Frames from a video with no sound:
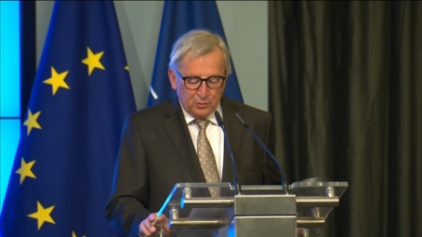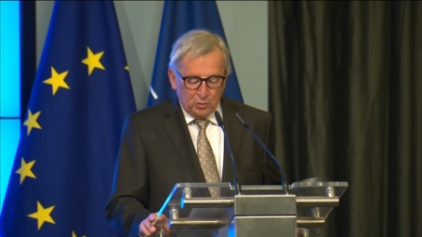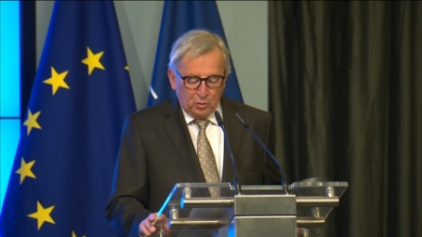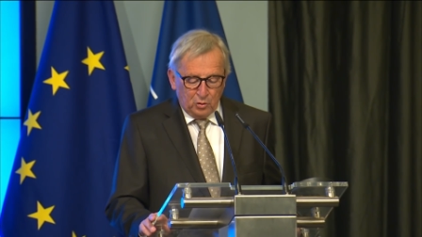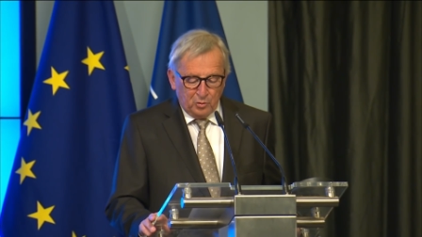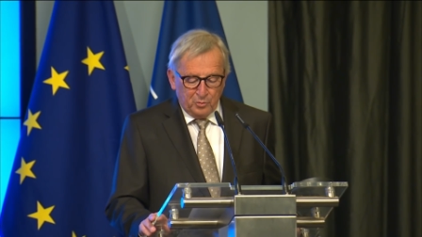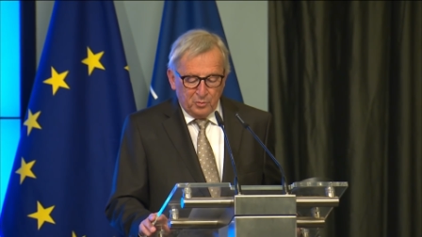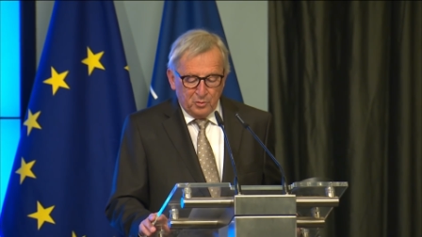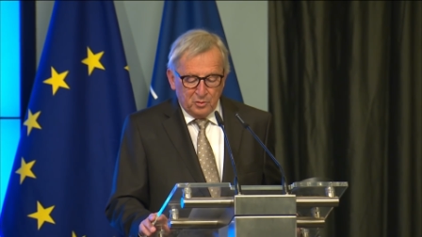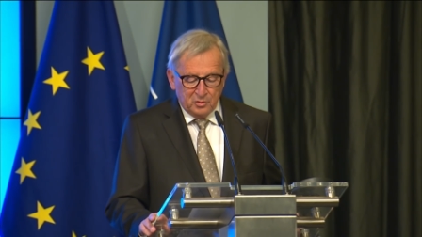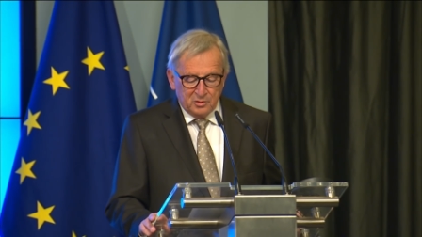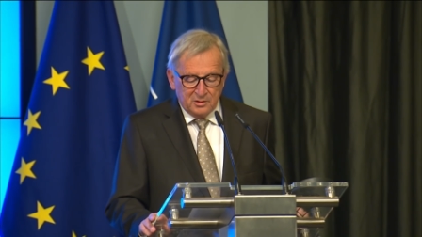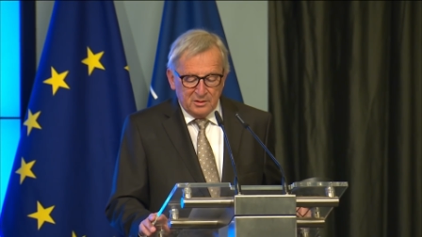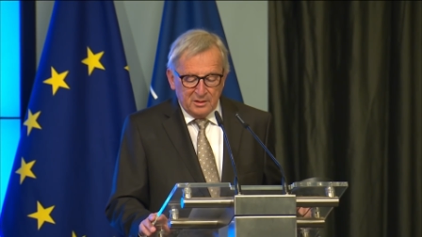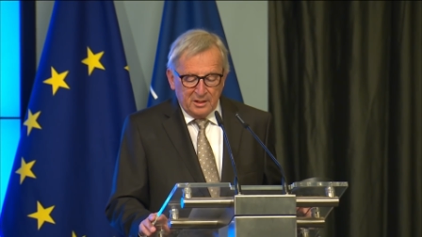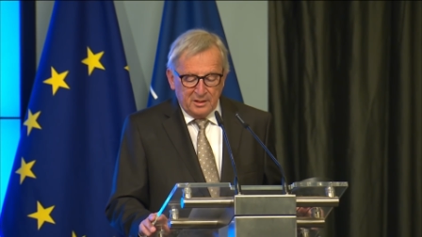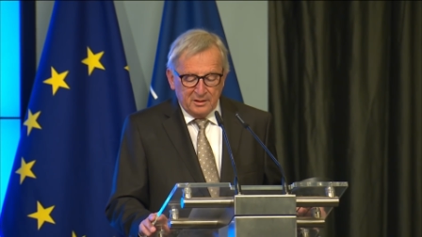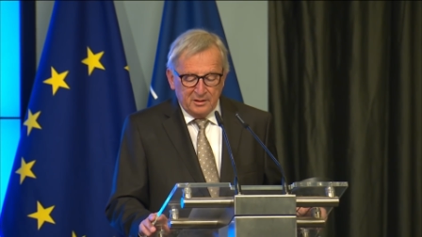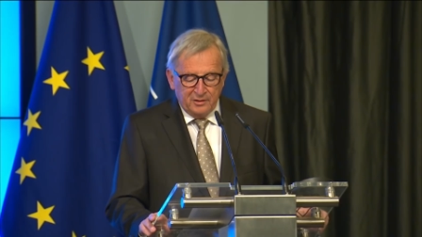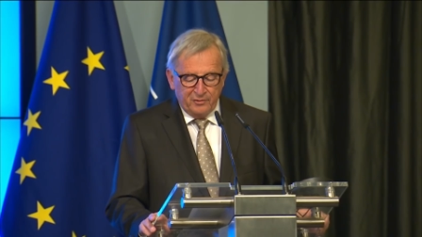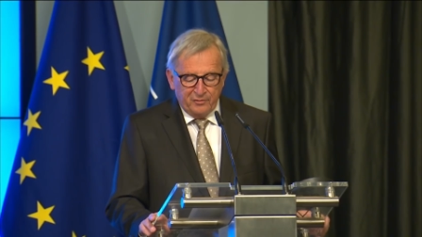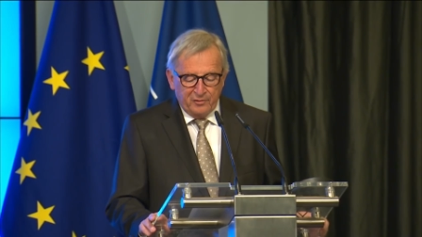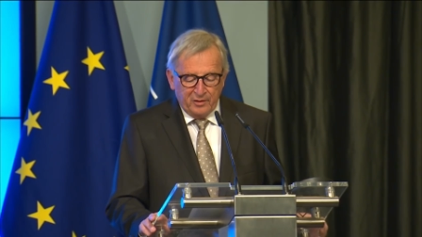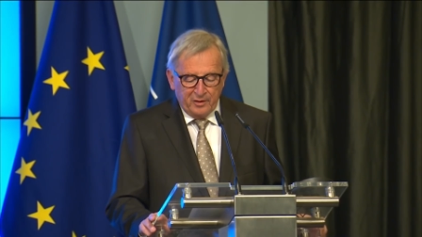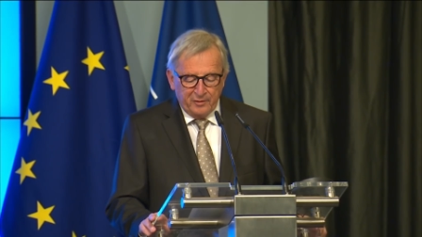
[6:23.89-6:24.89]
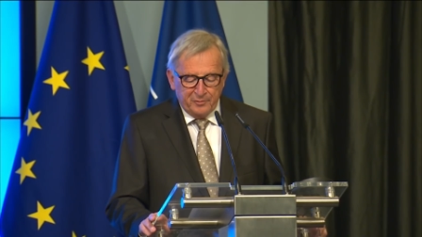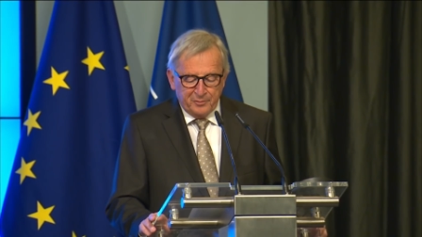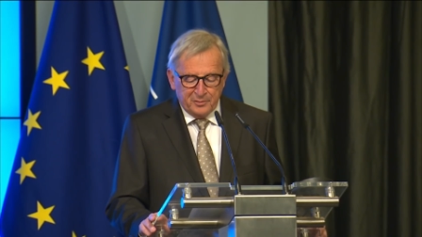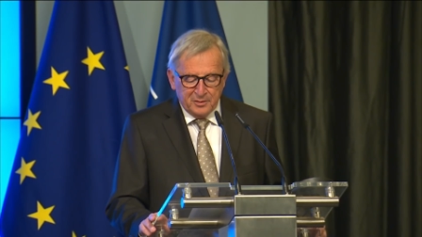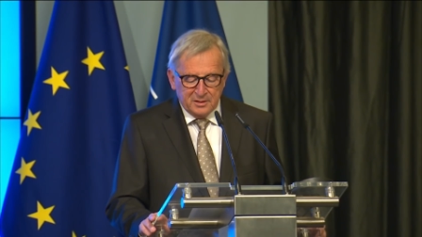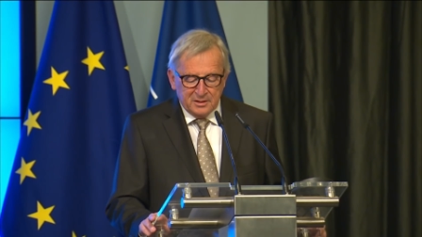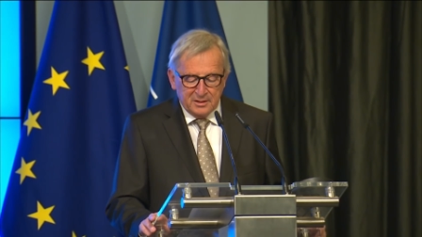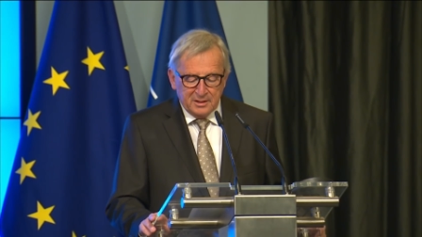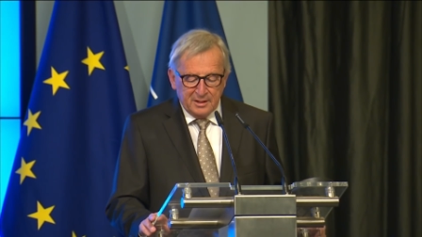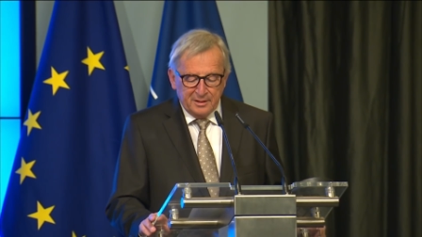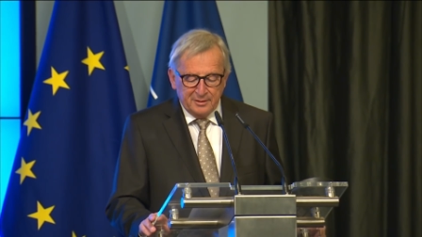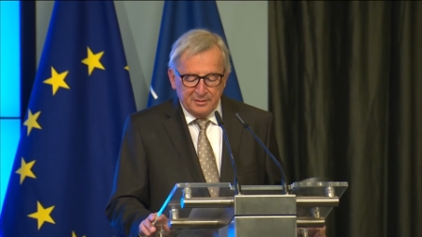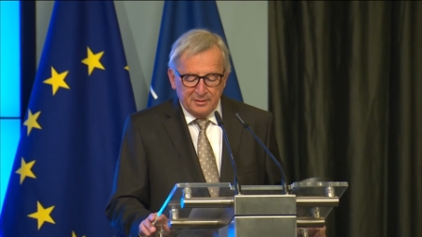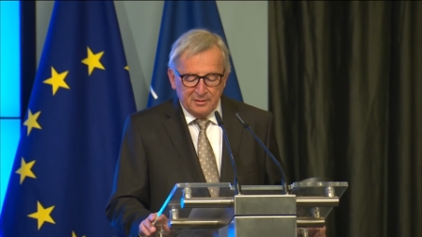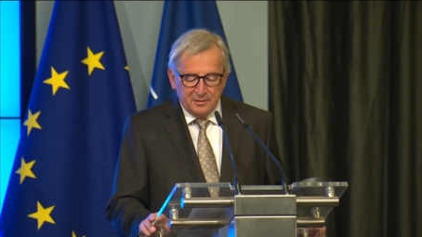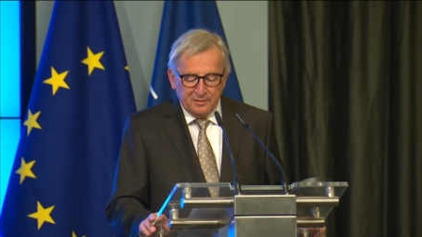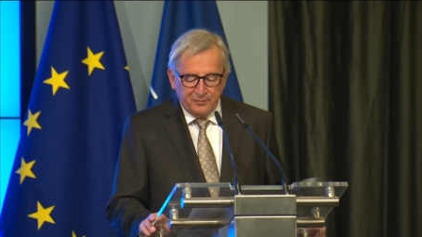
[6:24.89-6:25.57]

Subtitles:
almost 95%